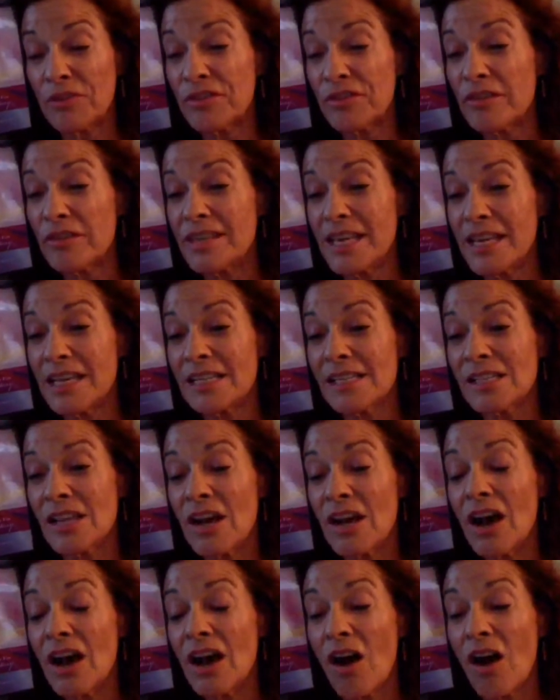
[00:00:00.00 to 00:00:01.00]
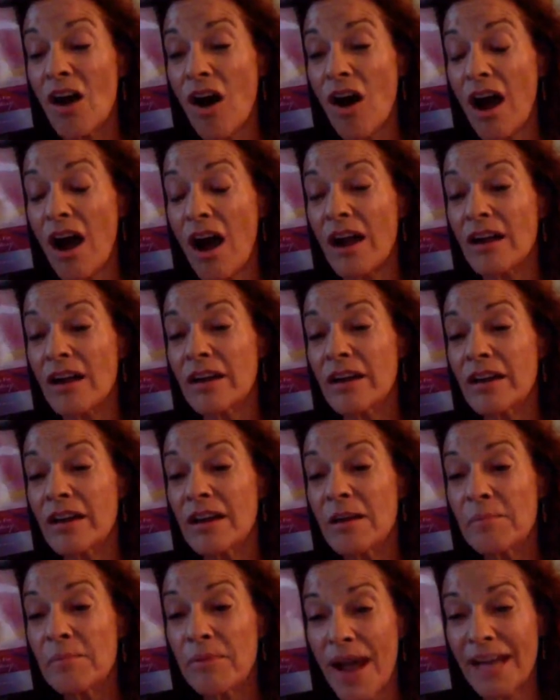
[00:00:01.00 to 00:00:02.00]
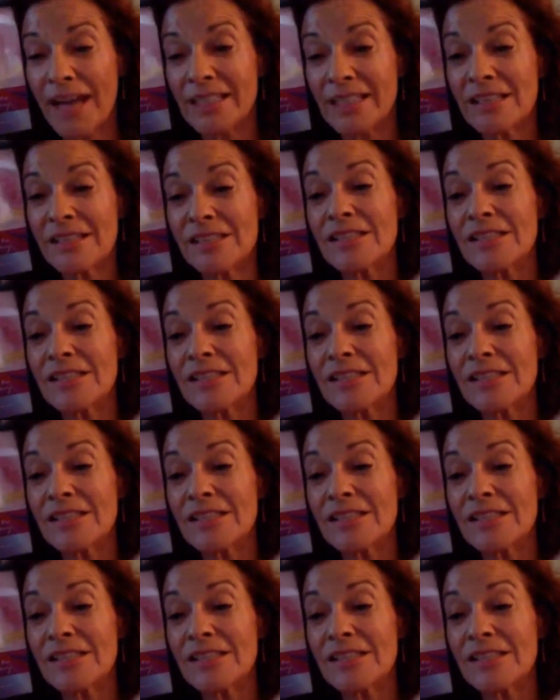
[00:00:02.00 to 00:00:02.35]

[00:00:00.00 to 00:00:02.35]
Both of these are practice